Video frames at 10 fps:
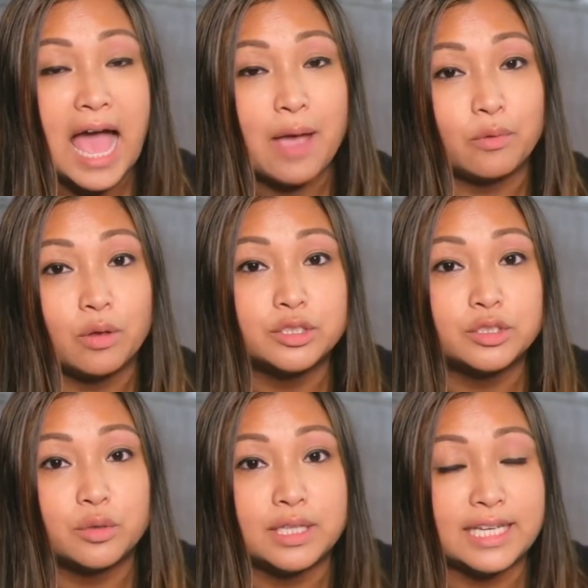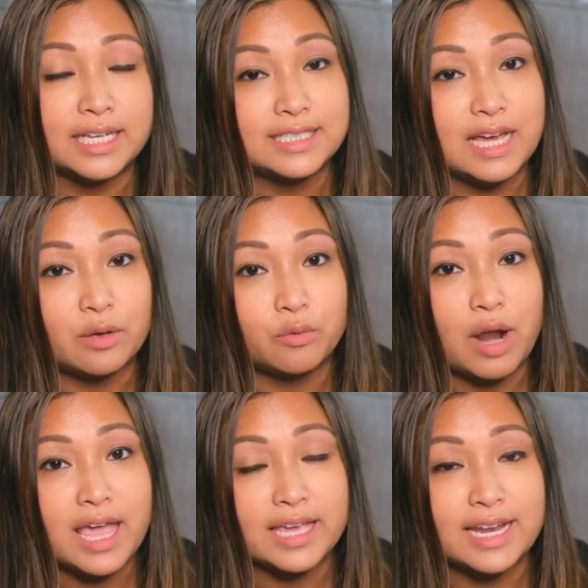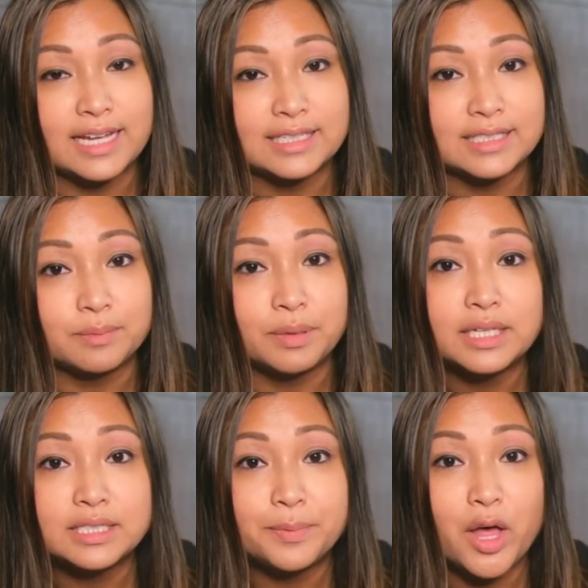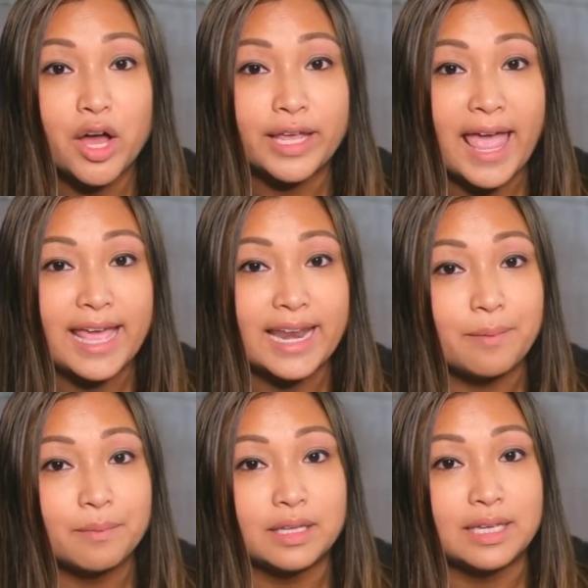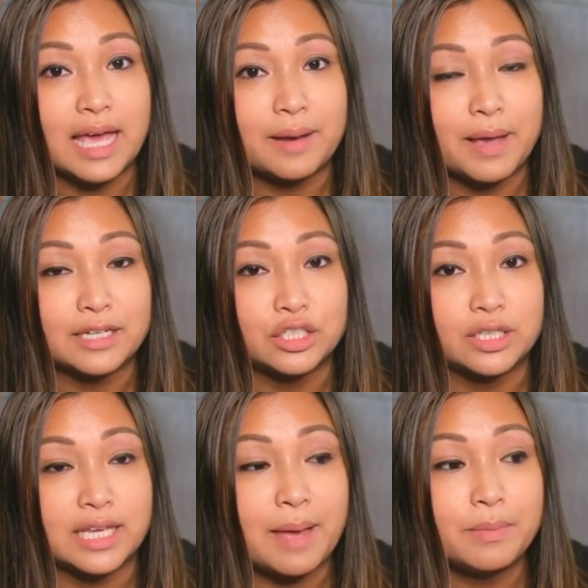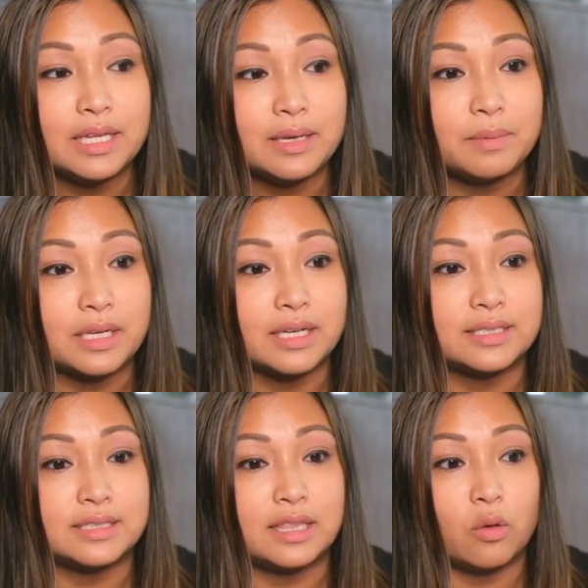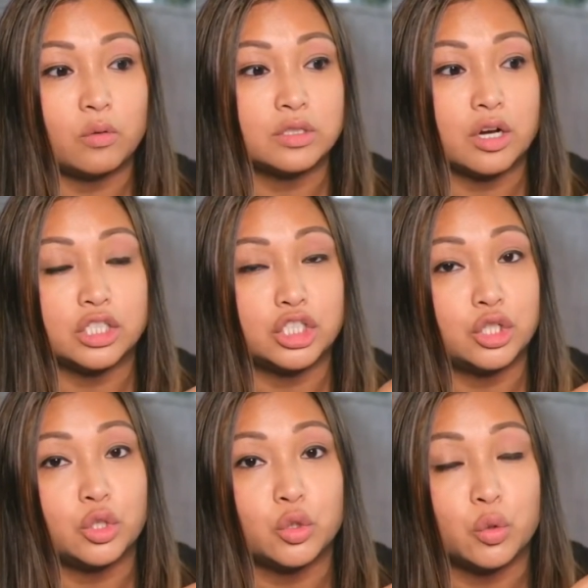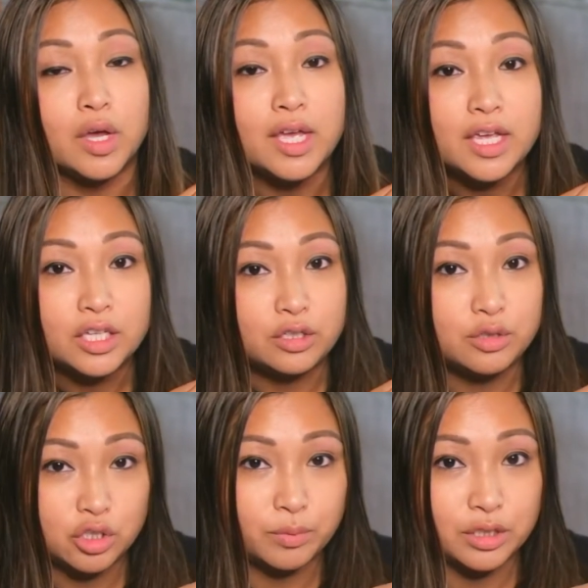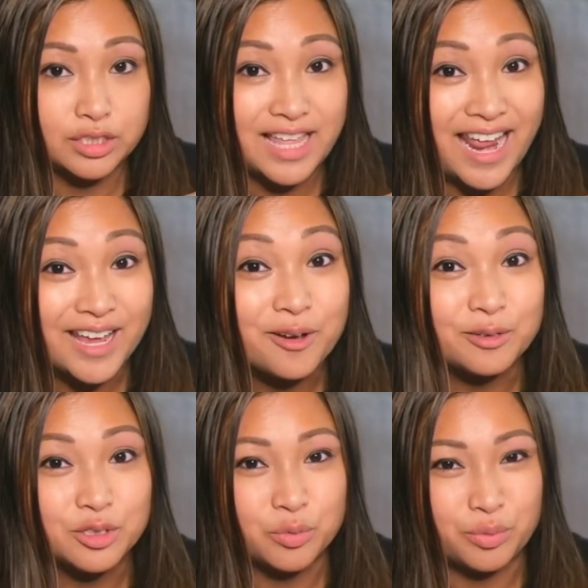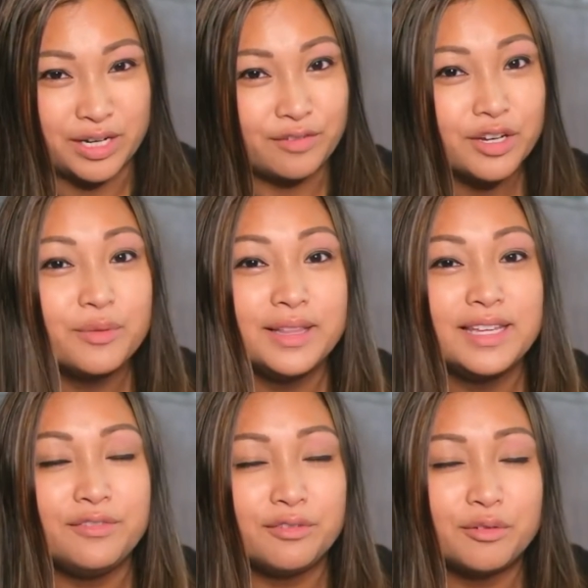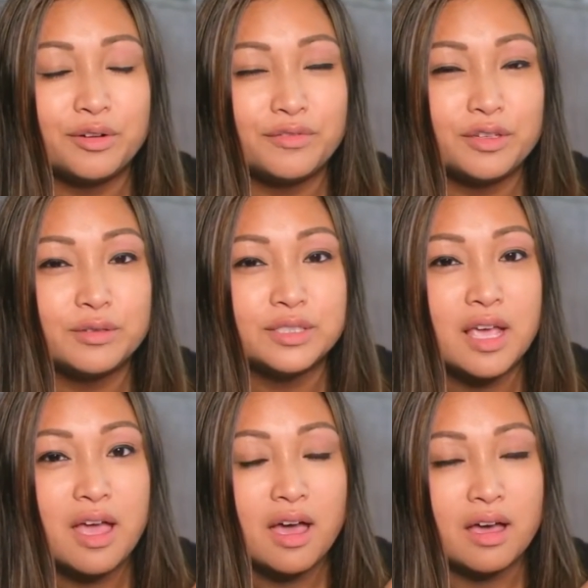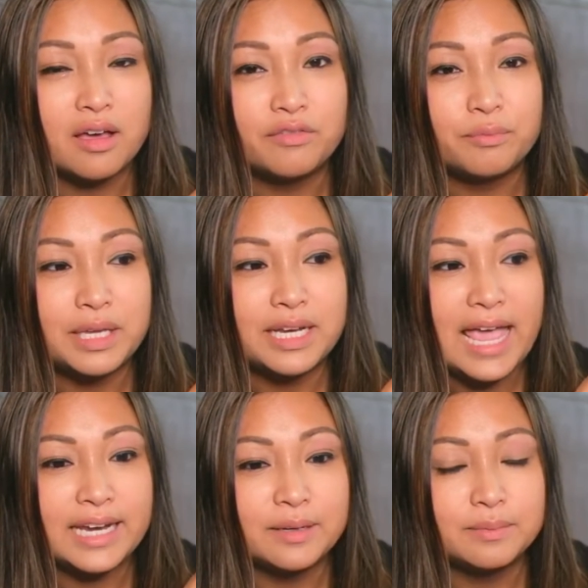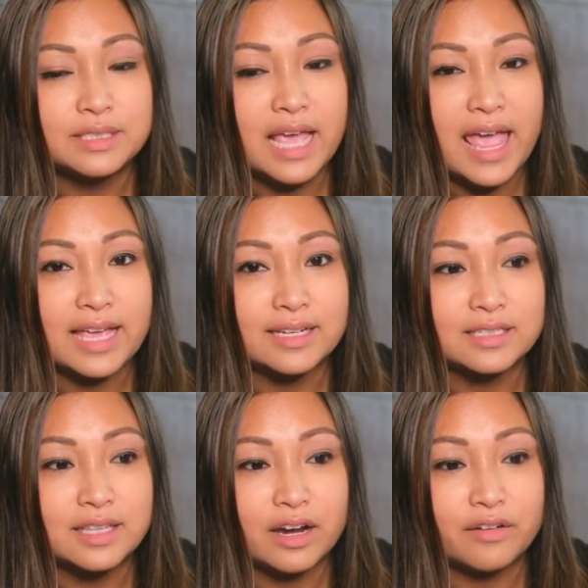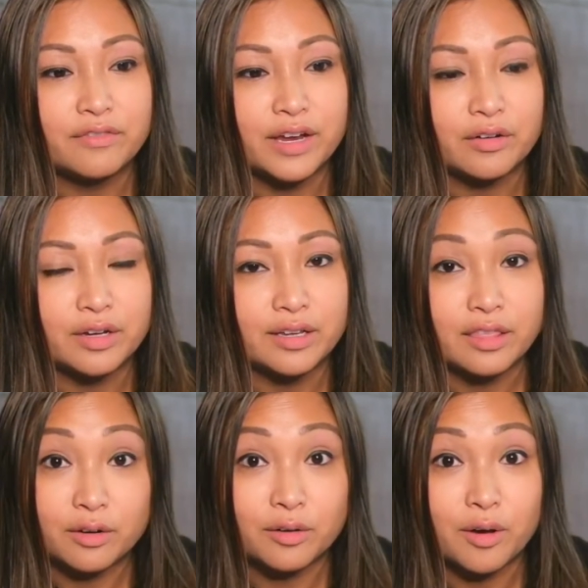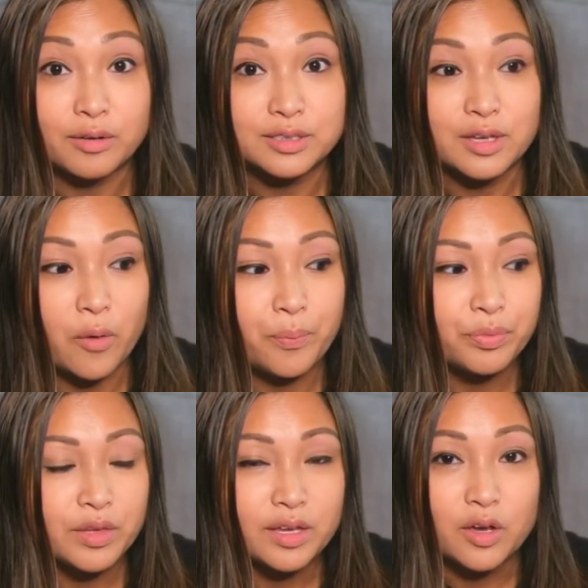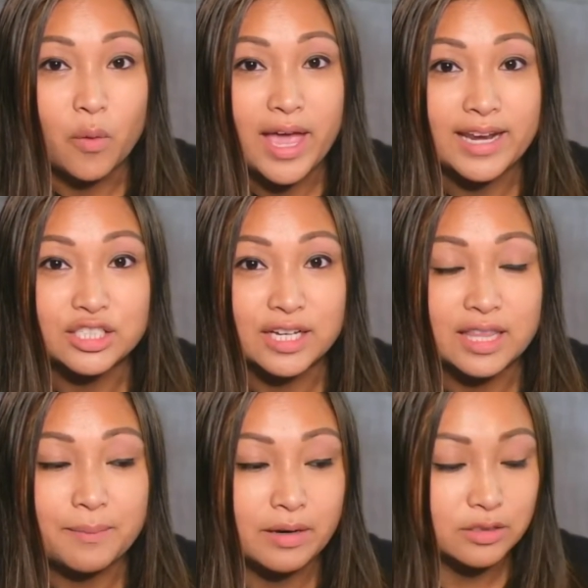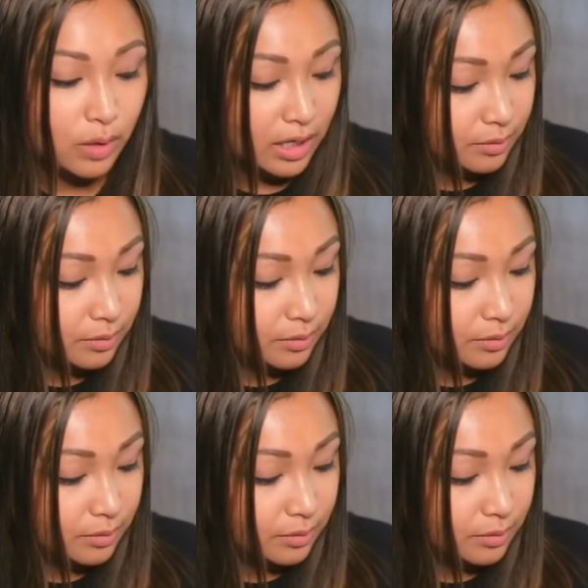will also link down Ryan at DisneyPinsBlog and Emily at Magically Emily, because those are two YouTubers that I go to pretty frequently for reviews of pin items, and they're very thorough. So go ahead and check them out as well.